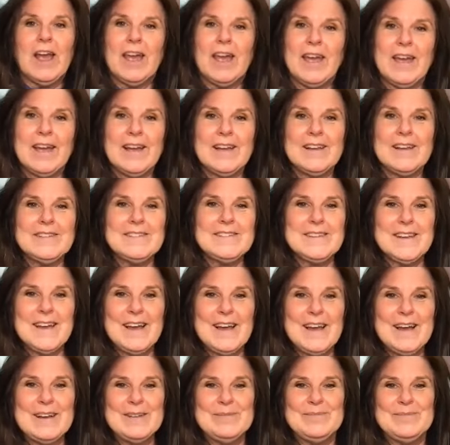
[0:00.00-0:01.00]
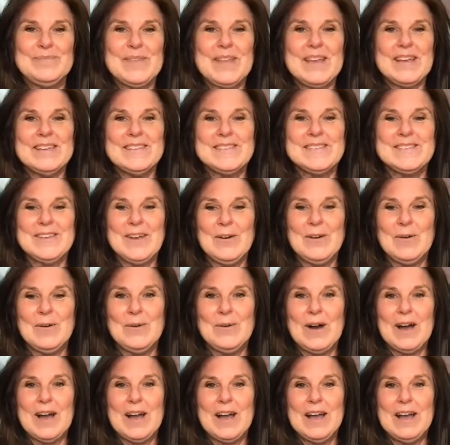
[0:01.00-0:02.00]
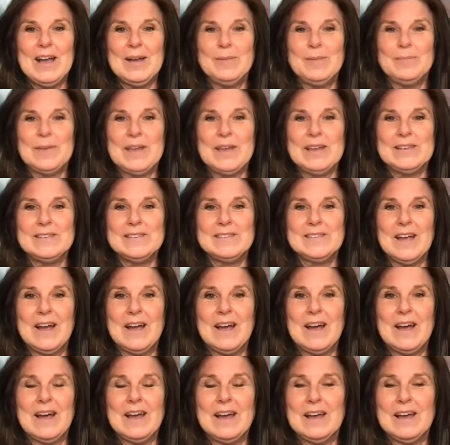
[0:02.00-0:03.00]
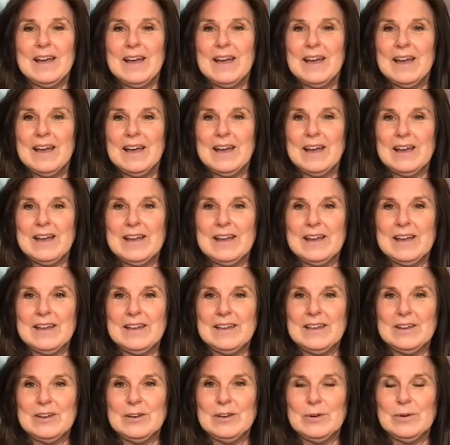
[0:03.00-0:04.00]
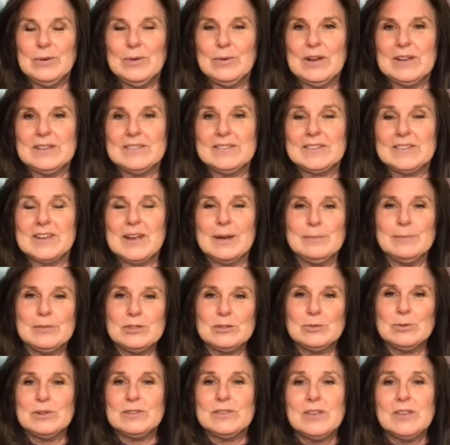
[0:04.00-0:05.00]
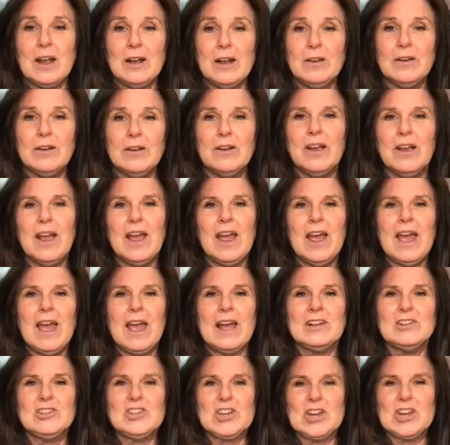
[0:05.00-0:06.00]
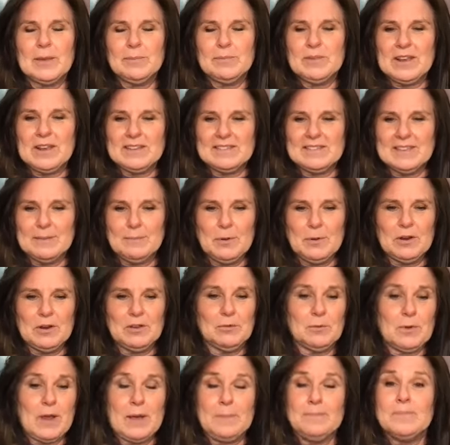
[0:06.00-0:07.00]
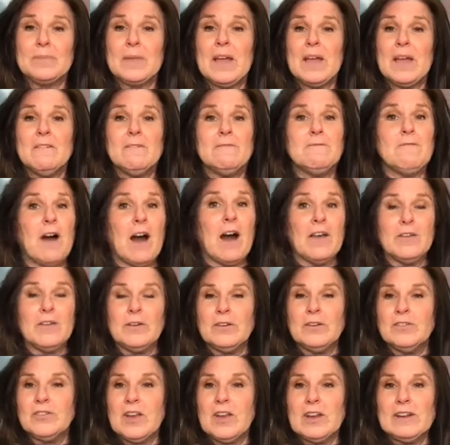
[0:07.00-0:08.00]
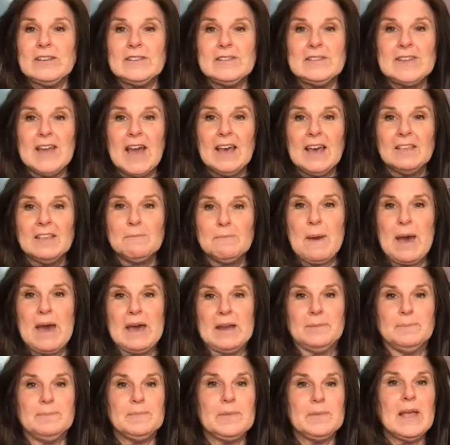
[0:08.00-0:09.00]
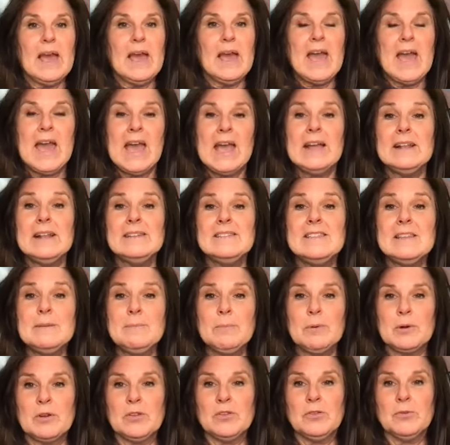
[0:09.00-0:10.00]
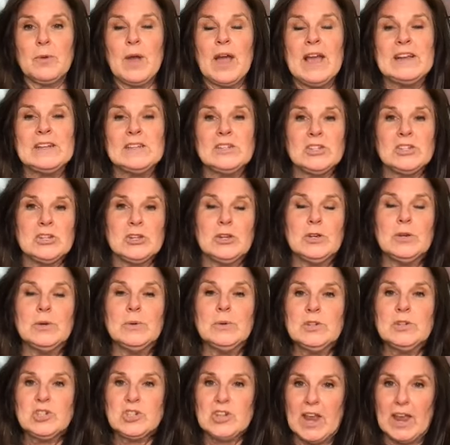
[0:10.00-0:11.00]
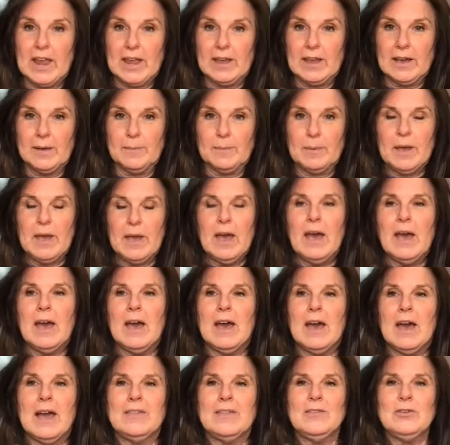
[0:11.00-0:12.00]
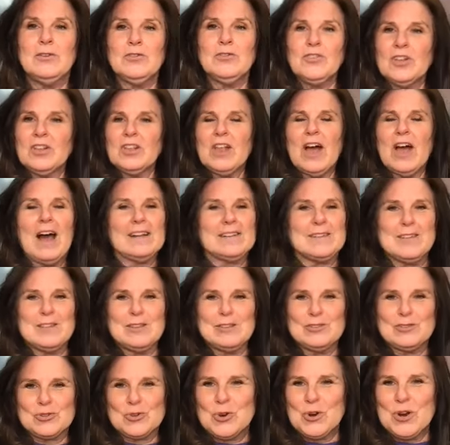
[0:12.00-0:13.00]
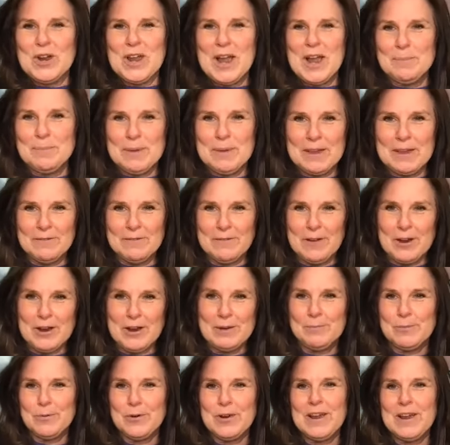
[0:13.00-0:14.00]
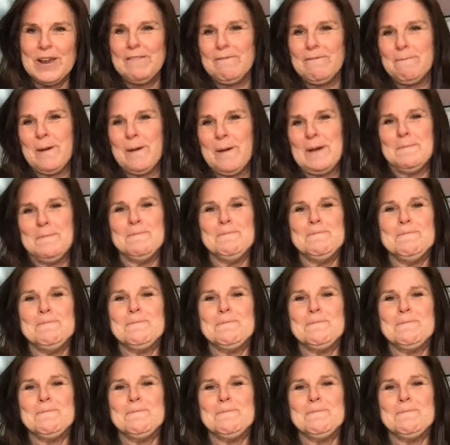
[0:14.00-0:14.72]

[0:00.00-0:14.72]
And so Esau, succumbs to his hunger, and Jacob gets the birthright. Father is on his deathbed, hands the birthright to Jacob. There's a lot to the story. I'm being very brief, but